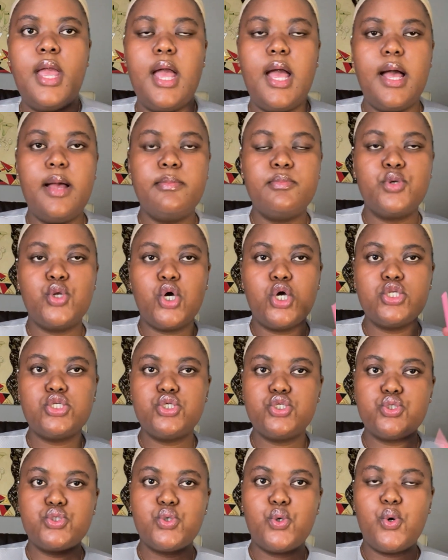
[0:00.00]
I'm not
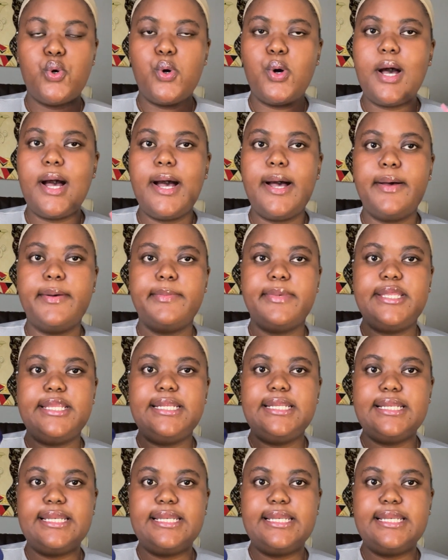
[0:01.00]
sure how many